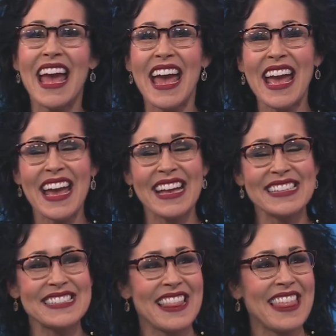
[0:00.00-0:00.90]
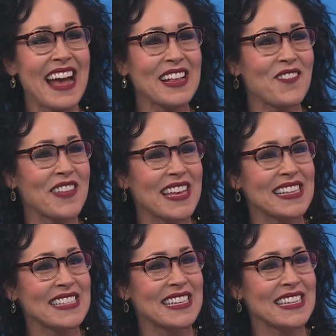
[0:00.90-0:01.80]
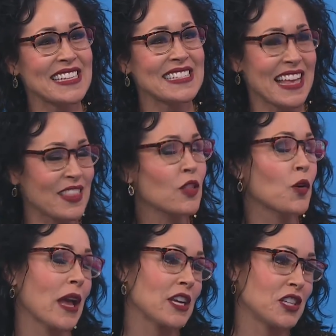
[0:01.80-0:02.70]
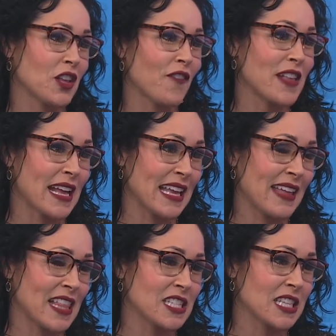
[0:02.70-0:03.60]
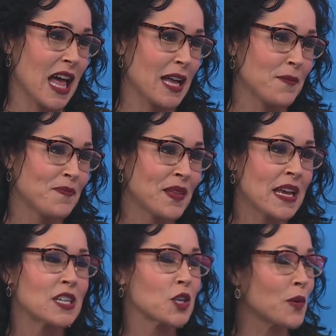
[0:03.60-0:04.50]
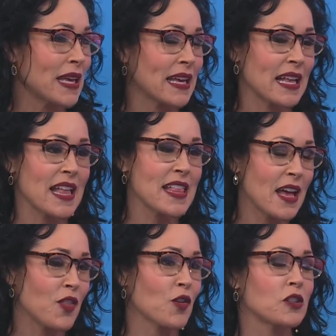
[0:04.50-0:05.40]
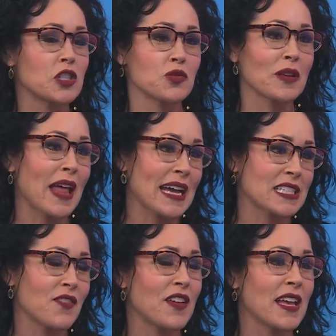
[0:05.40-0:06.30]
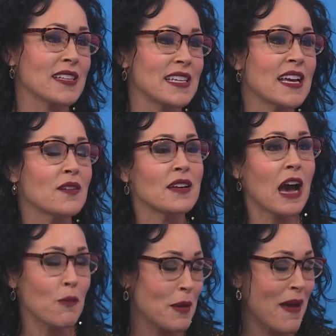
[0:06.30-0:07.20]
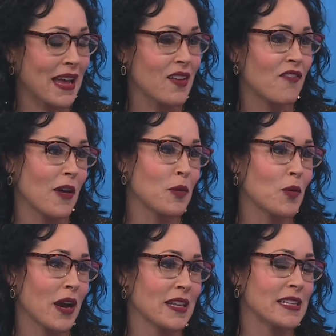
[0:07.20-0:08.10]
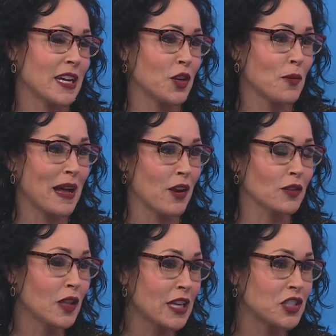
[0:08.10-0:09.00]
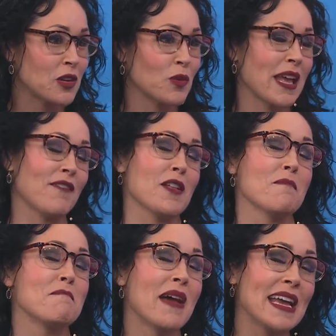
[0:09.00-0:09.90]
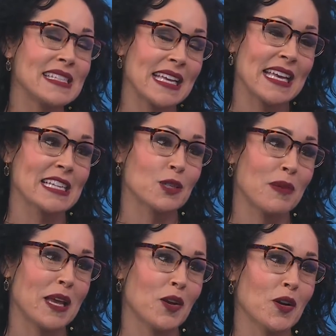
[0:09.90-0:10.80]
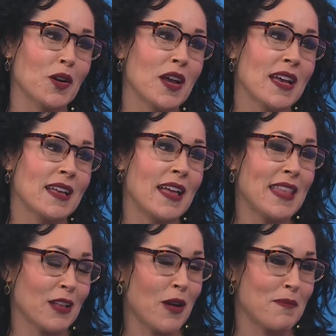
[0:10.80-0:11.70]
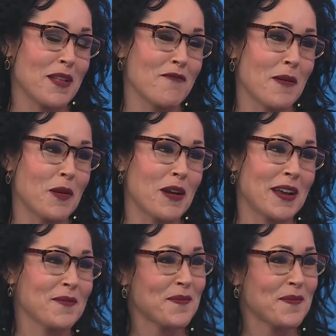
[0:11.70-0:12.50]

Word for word: and that event is at the location off 98th and Slide. So again, another just relaxed event. I'll be back in February to tell you about our luncheon. We have an amazing guest speaker Awesome. And that'll happen in February.